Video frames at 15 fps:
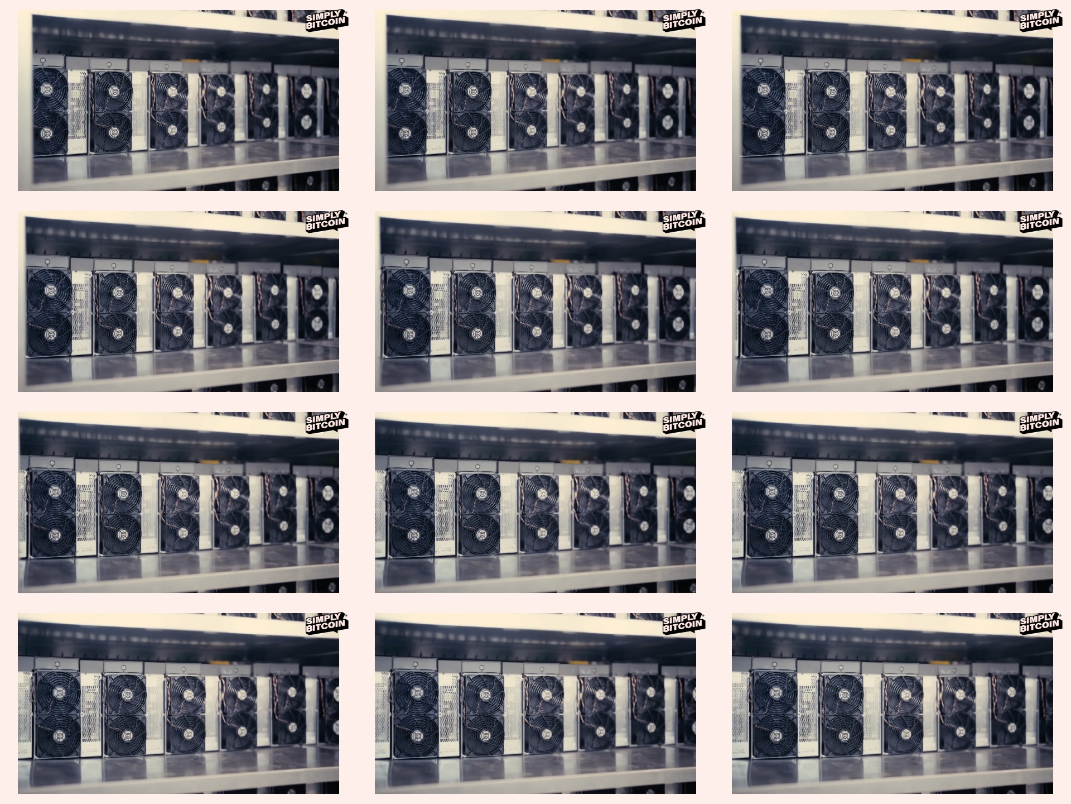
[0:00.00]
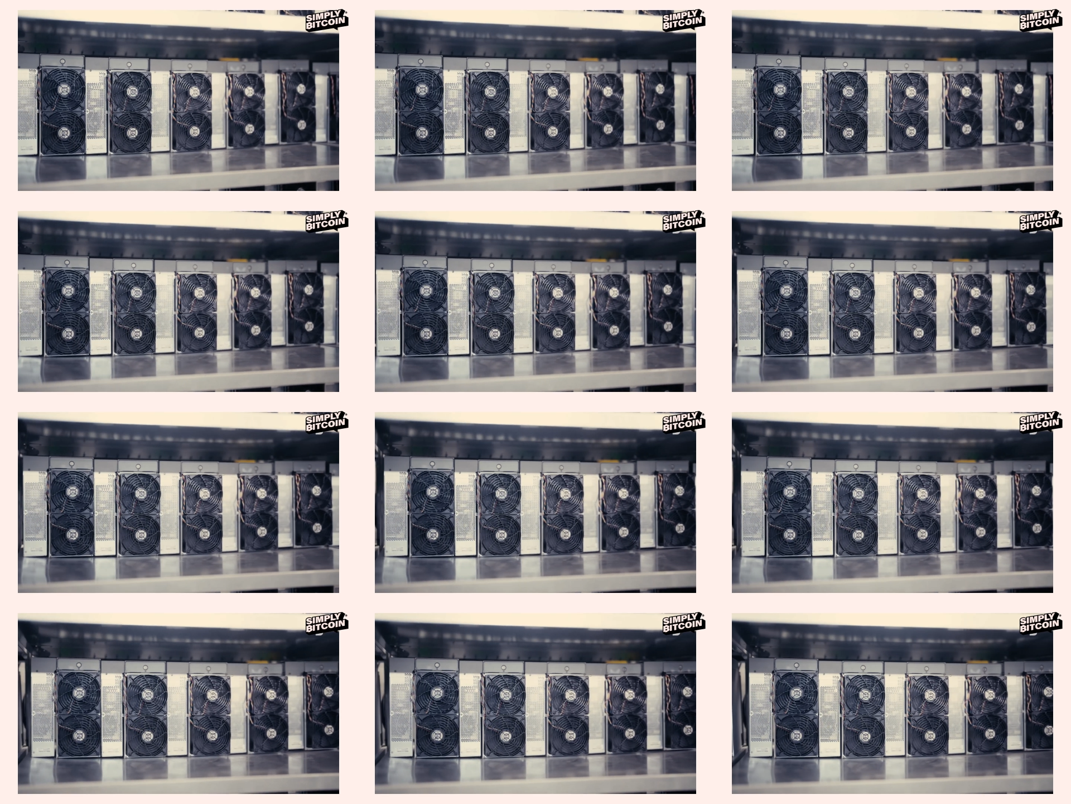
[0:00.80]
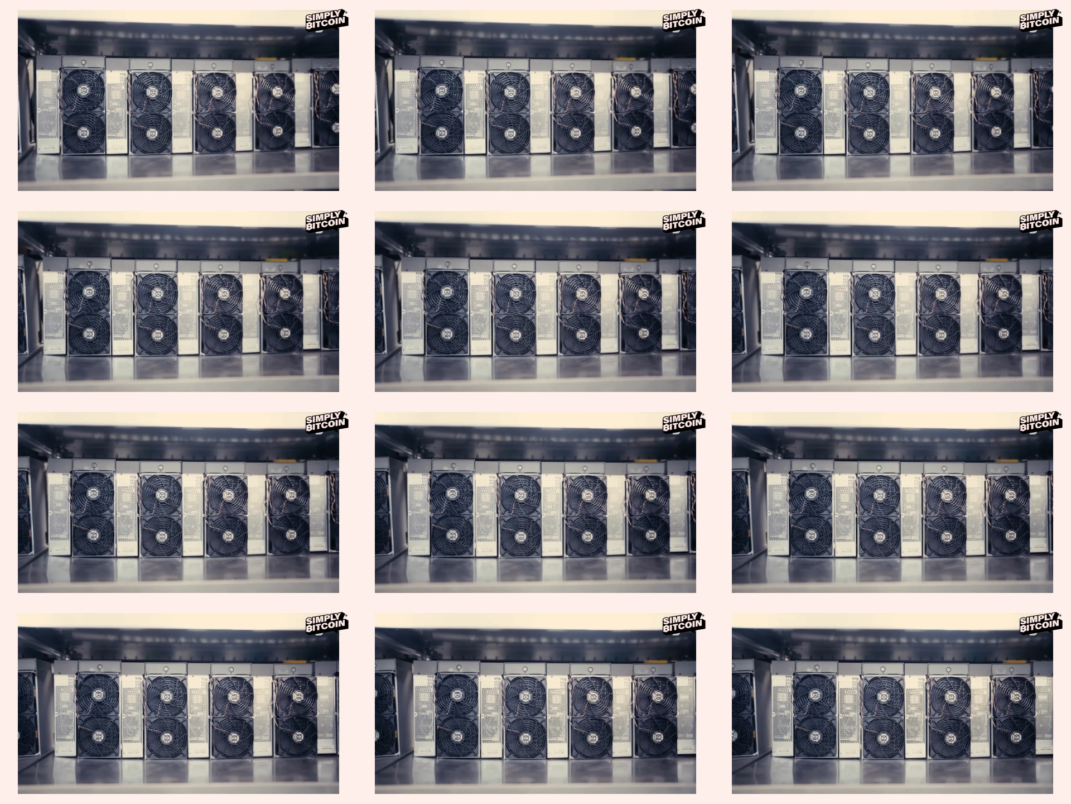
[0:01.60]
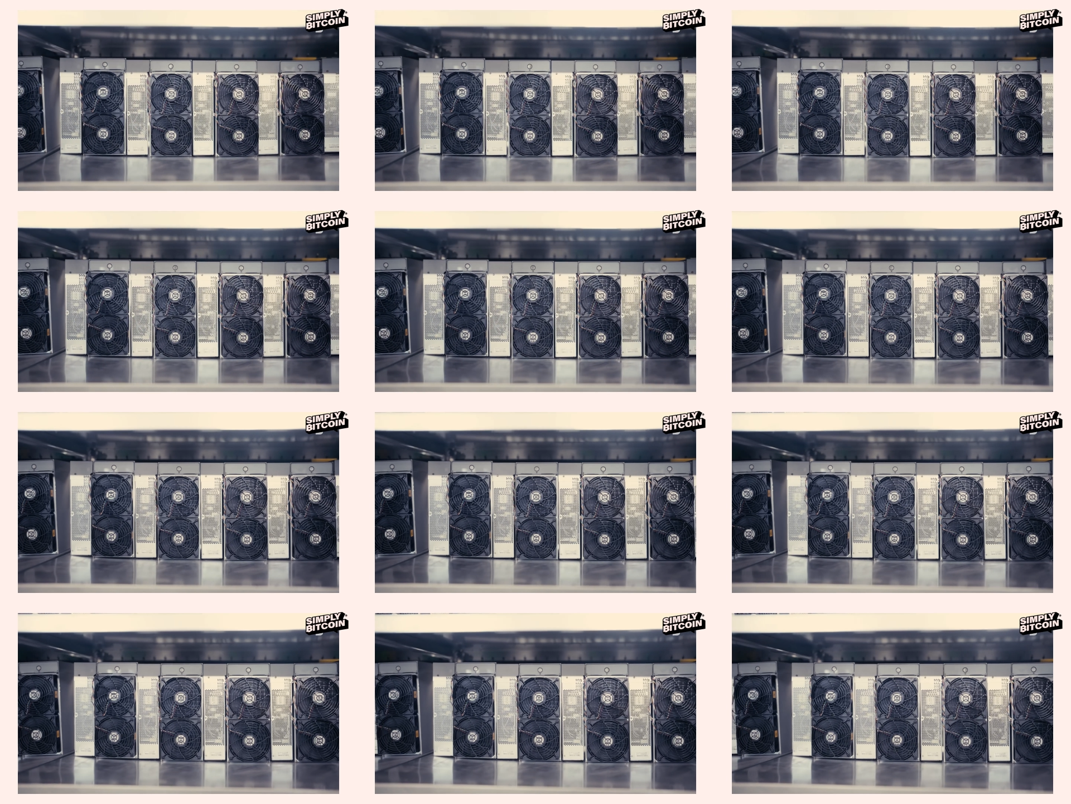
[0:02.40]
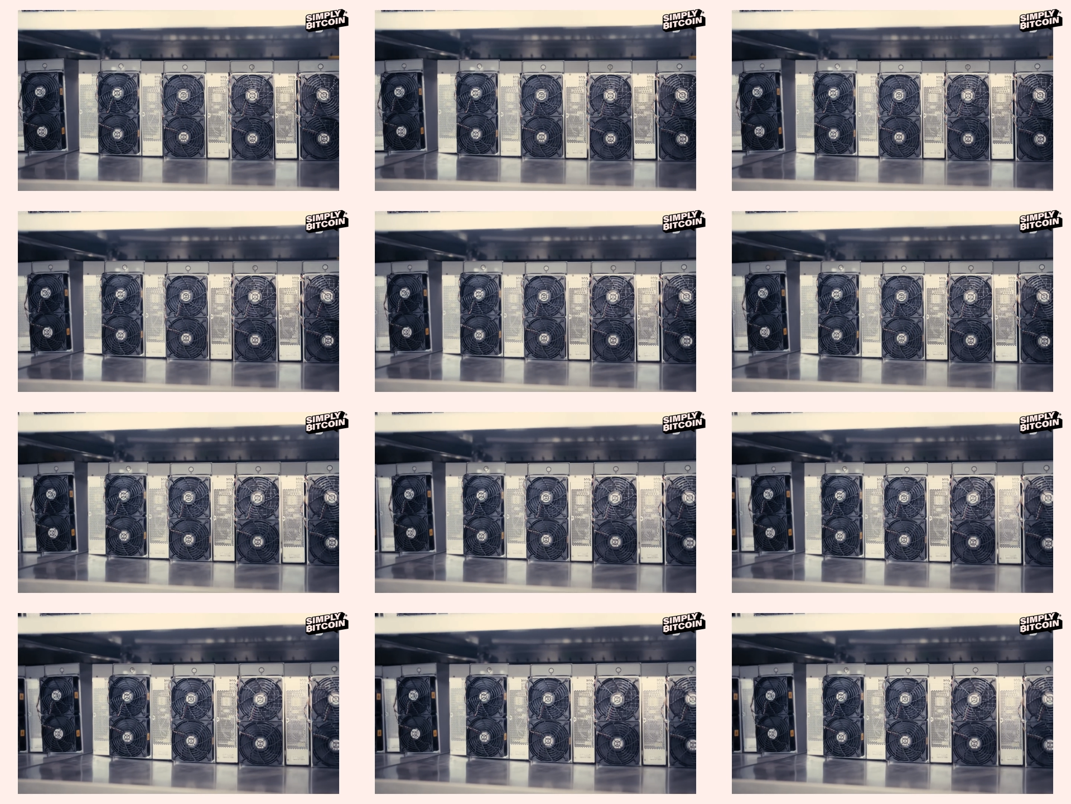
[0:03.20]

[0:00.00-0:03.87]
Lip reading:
No face is visible, so there are no lips to read.